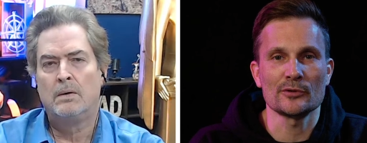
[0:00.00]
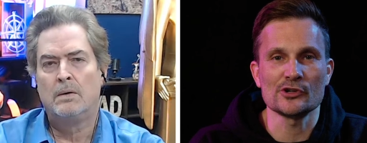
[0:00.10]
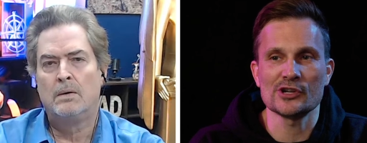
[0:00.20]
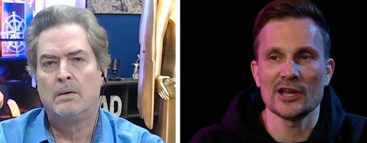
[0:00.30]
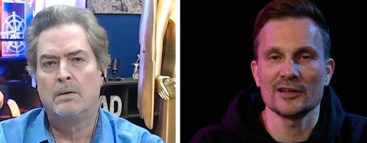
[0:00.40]

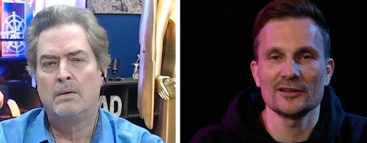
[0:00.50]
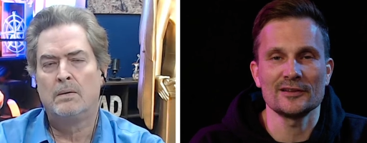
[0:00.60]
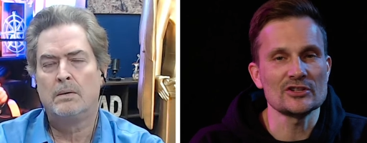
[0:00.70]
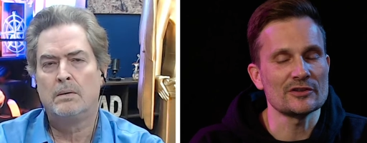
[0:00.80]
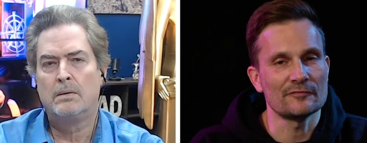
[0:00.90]
Speaker 1: Appreciate it.
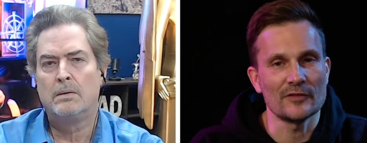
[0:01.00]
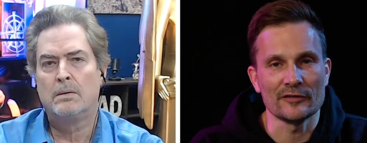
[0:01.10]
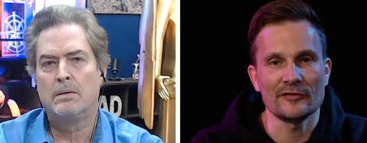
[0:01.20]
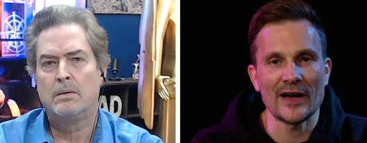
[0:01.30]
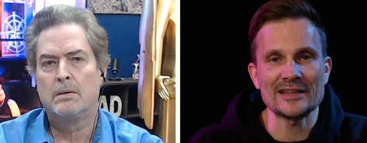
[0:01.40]
Just a, a
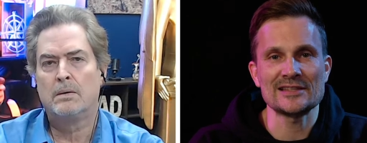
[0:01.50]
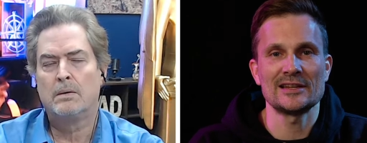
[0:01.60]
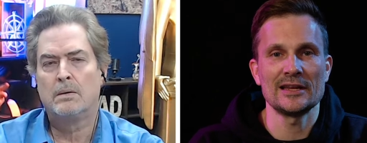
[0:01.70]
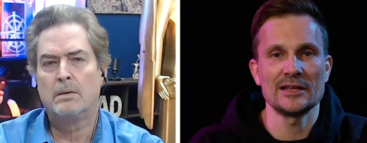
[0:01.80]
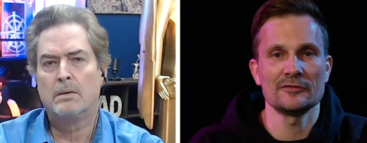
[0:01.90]

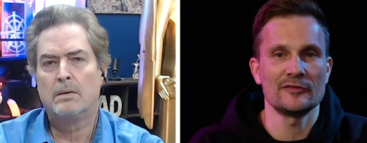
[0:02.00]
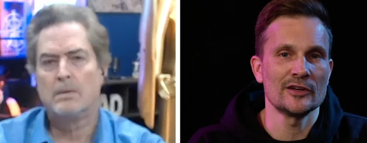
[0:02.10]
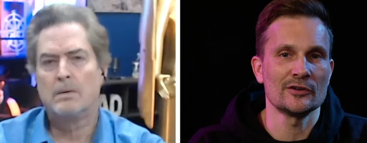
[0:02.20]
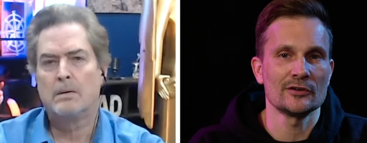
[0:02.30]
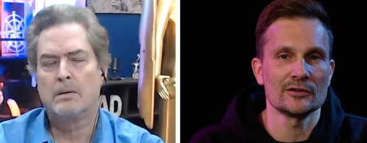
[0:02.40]
fascinating
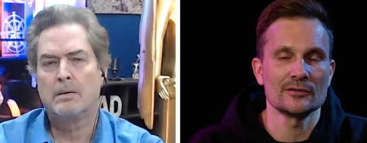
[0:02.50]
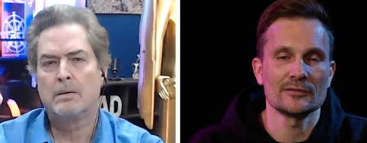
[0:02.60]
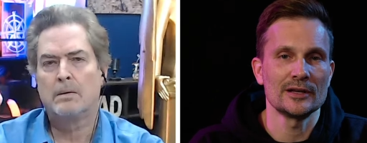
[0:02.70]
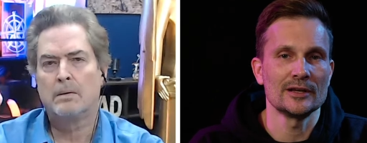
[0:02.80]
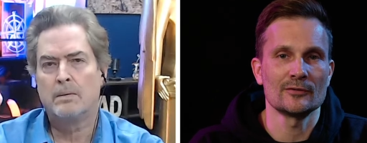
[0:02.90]
figure
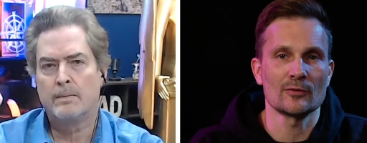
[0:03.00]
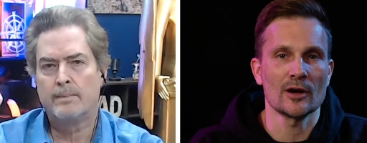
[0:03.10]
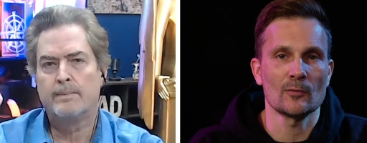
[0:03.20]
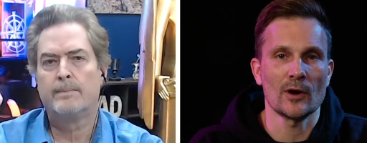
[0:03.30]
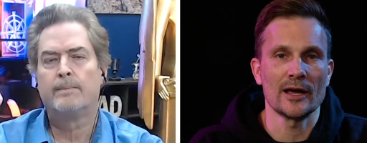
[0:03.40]
in
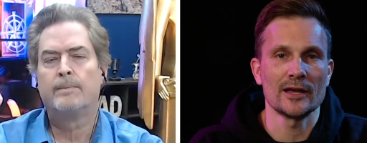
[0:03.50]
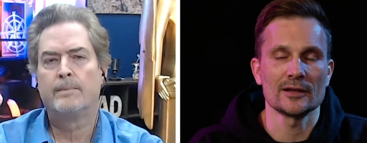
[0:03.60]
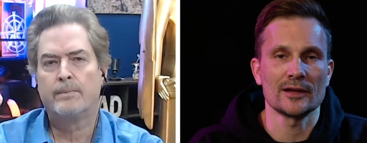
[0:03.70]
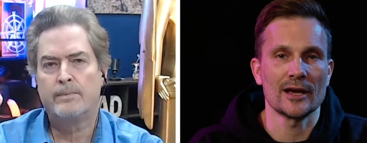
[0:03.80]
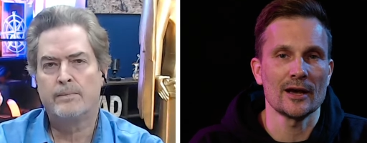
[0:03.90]
Ron
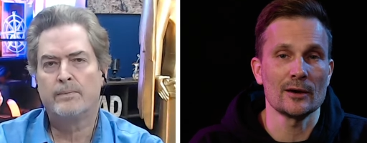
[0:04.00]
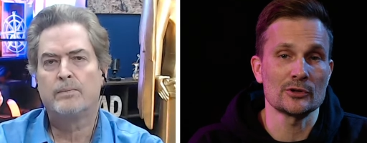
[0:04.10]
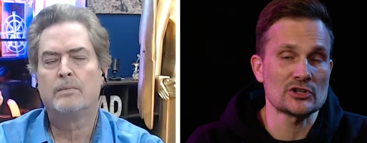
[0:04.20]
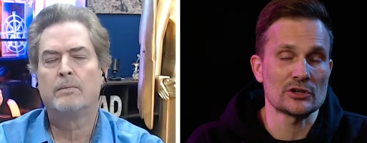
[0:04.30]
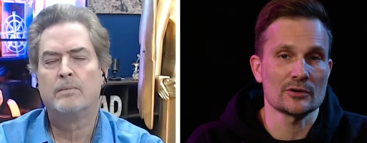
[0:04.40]
Wyatt. I, I would
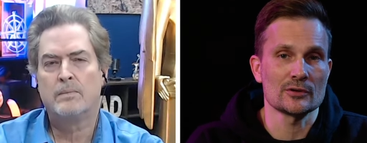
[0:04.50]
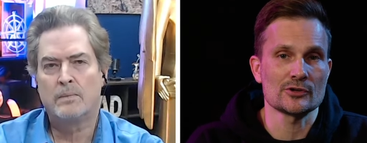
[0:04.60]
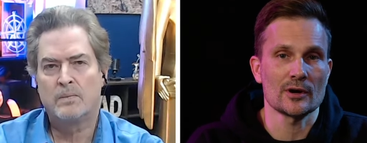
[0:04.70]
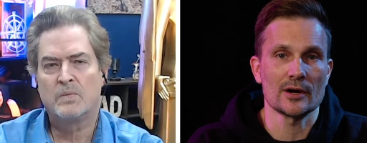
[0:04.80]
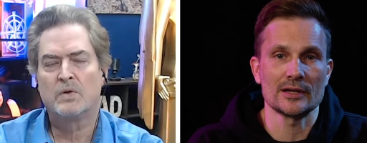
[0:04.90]
just encourage
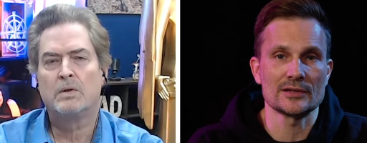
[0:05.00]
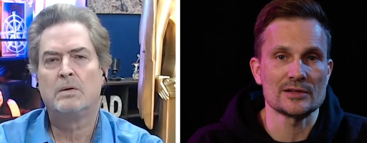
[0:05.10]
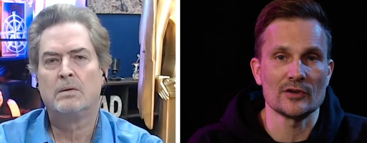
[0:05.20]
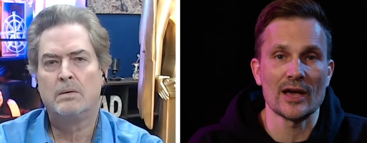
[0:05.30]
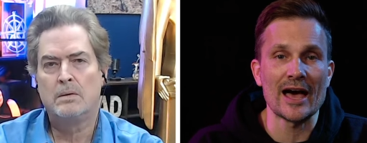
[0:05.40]
our audience,
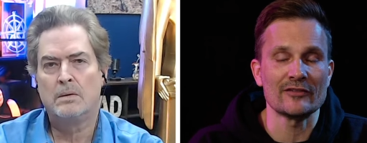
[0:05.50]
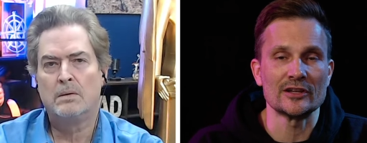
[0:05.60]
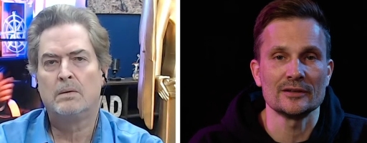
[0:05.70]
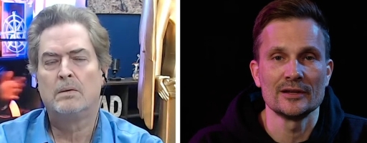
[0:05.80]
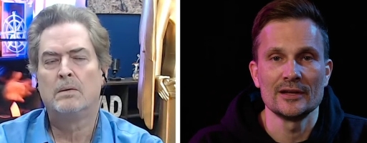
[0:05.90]
if you
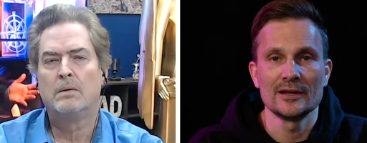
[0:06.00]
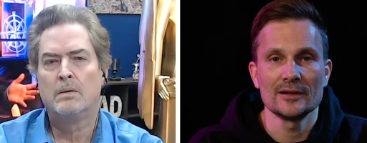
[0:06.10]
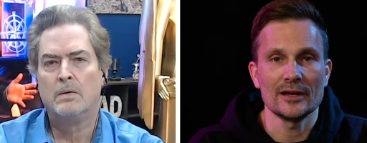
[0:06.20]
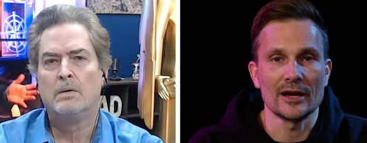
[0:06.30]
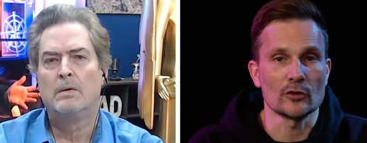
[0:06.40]
haven't
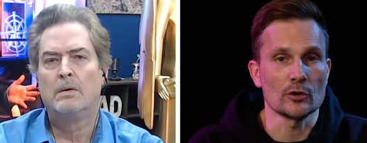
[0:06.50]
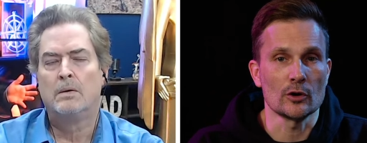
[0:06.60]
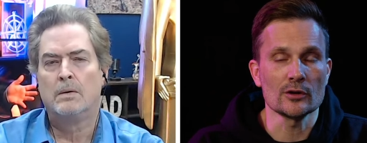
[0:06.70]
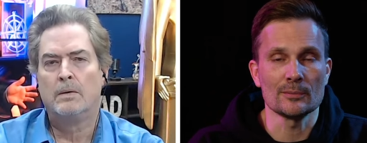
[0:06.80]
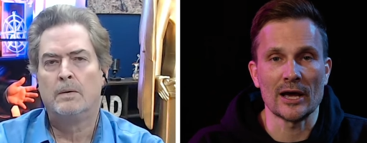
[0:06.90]
ever
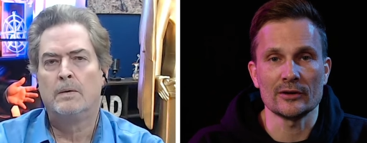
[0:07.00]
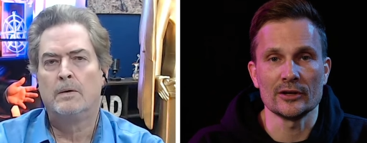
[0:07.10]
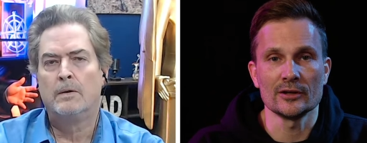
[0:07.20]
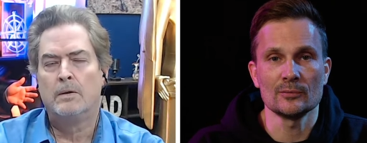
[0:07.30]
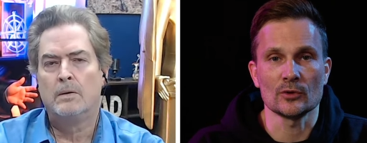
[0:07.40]
heard about
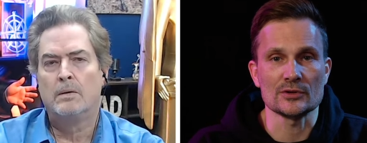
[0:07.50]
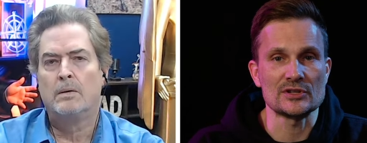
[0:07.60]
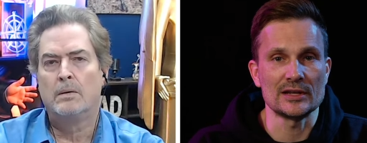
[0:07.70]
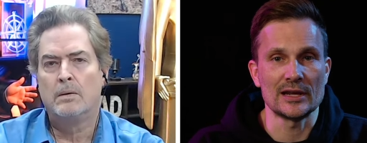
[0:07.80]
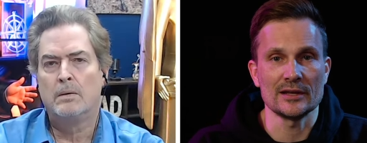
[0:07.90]
him or
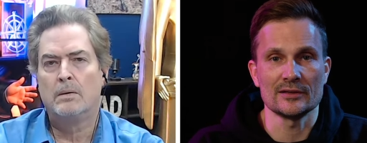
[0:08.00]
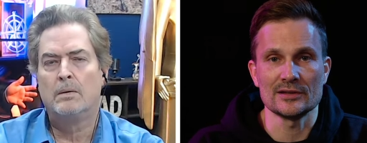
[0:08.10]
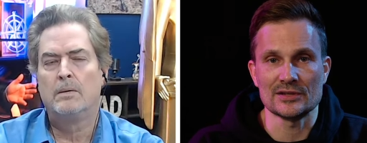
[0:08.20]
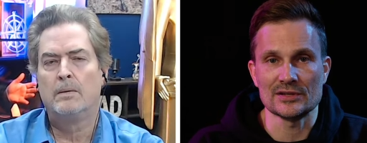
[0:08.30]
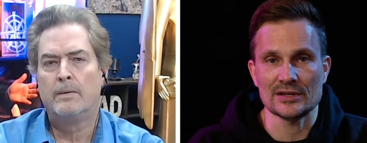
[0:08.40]
seen any of
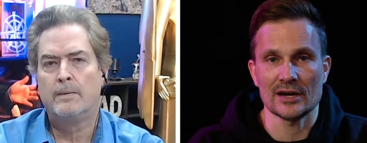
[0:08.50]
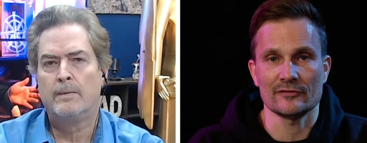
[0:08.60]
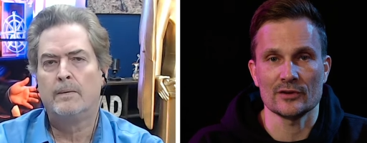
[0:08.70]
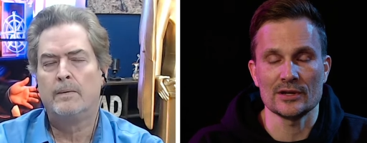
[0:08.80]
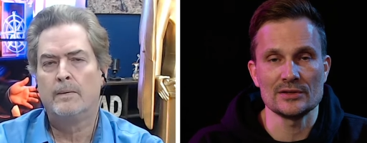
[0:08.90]
these
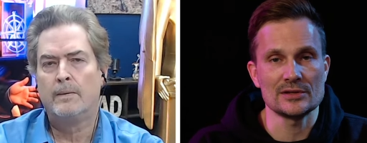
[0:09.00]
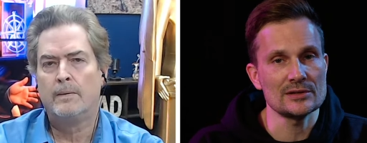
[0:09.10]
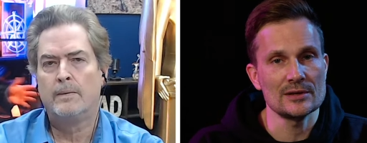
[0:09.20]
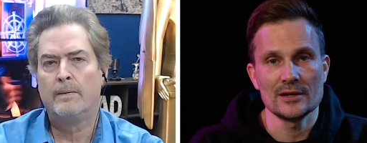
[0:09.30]
discoveries,